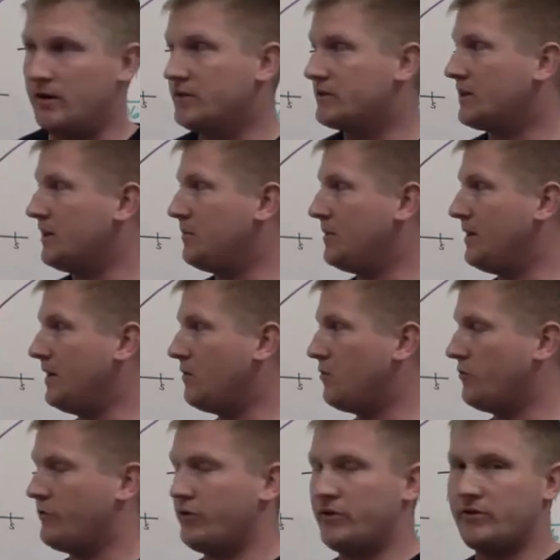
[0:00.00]
is going to be equal
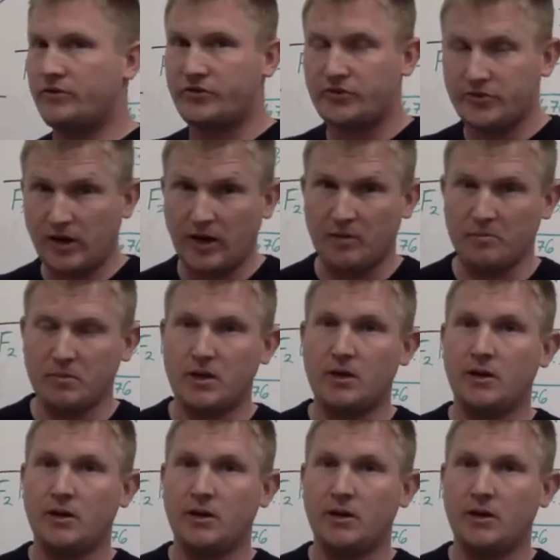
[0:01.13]
to the sum